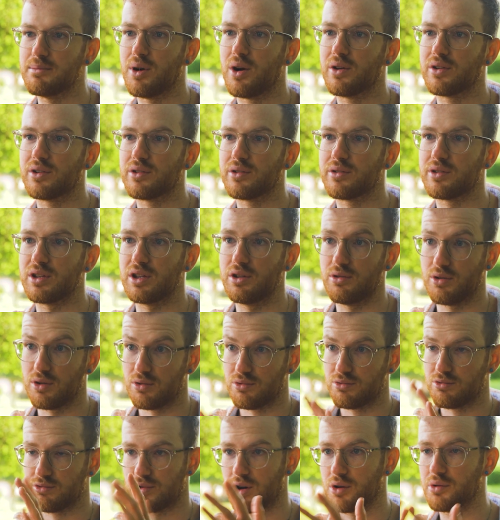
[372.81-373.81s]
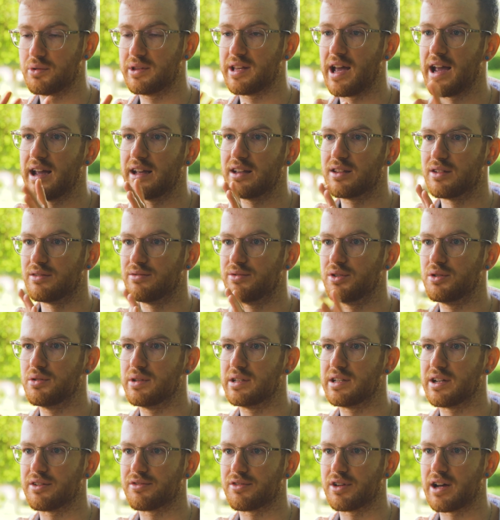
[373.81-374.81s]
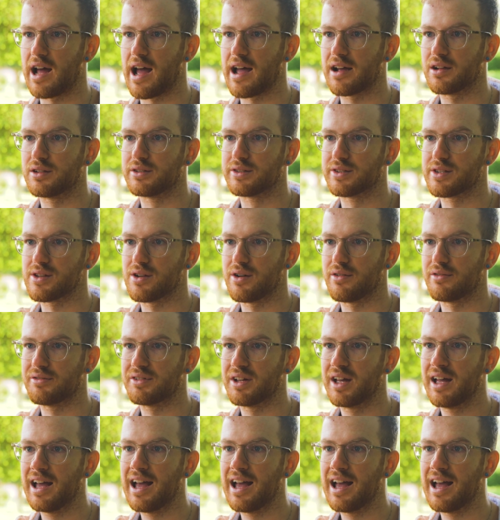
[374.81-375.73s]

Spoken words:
model that you can rotate and view the different angles of.